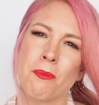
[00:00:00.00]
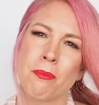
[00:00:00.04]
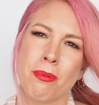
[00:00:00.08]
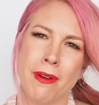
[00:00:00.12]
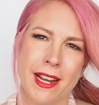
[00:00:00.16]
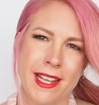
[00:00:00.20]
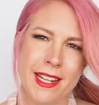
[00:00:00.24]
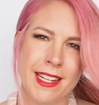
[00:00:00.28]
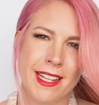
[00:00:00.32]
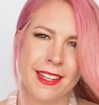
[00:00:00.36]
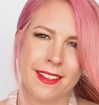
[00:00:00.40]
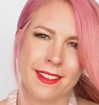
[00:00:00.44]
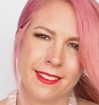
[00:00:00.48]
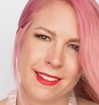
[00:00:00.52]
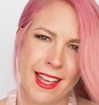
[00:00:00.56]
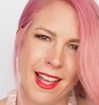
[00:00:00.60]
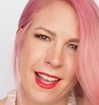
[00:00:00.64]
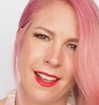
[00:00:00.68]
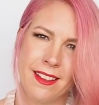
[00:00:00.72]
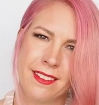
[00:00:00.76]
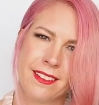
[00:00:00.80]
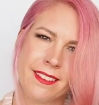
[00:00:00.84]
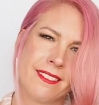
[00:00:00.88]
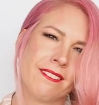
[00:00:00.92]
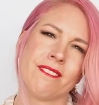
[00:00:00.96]
braiding is
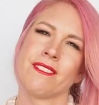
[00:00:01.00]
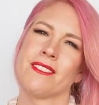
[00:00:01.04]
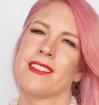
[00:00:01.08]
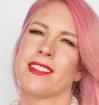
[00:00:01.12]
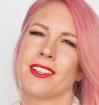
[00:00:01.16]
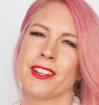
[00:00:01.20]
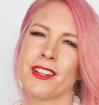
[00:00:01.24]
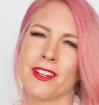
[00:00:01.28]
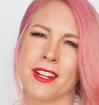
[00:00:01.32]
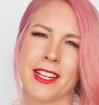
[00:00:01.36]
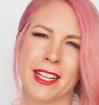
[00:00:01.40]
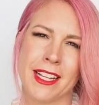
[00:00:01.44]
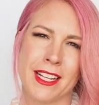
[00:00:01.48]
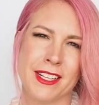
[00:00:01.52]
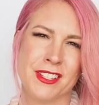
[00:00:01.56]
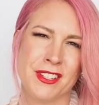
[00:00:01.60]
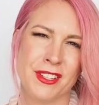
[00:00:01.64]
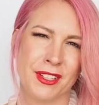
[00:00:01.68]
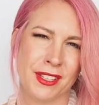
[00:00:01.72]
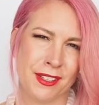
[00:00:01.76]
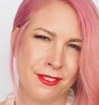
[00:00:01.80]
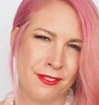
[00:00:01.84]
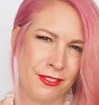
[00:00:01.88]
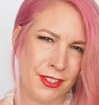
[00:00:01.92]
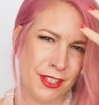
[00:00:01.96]
out, so you don't get too
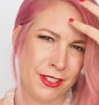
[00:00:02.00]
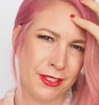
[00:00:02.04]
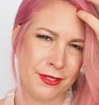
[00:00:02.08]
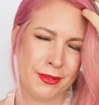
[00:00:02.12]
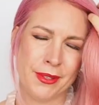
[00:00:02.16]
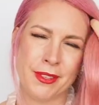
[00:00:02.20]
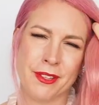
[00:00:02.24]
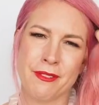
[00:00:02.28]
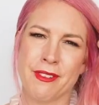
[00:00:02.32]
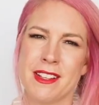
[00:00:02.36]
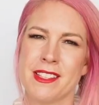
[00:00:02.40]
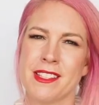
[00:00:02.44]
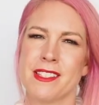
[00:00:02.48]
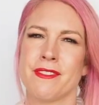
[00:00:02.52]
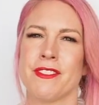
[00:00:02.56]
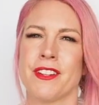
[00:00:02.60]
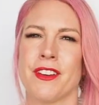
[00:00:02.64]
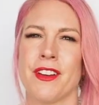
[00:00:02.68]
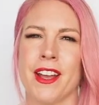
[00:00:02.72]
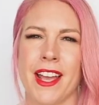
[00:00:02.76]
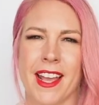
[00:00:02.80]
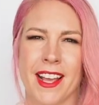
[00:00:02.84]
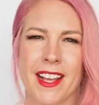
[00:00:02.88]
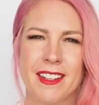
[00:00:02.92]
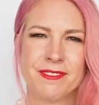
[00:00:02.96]
confused with the rest of your
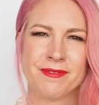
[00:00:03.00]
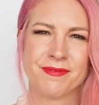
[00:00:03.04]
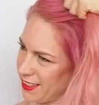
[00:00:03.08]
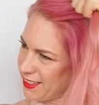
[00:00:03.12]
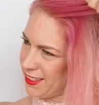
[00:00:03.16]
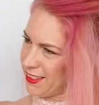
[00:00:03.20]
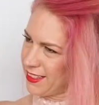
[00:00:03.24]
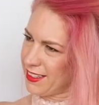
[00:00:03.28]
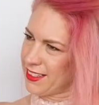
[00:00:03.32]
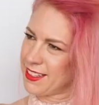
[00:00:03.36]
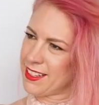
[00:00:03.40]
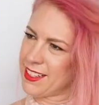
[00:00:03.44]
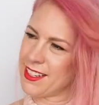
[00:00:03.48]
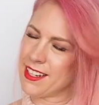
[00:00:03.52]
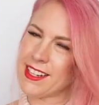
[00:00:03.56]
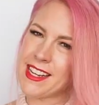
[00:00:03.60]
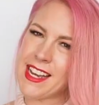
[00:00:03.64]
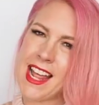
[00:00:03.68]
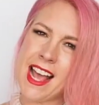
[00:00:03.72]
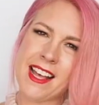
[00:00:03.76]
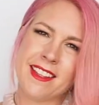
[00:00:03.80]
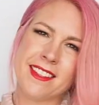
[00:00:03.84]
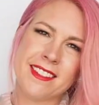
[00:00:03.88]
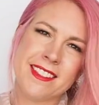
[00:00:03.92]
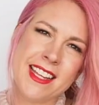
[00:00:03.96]
hair.
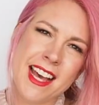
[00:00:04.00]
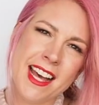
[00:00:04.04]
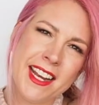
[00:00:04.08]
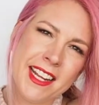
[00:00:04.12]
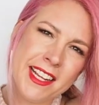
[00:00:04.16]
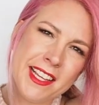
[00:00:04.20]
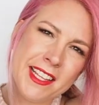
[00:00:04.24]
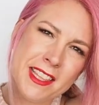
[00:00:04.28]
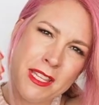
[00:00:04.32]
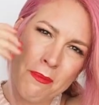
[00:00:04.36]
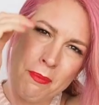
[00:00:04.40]
Now, starting at the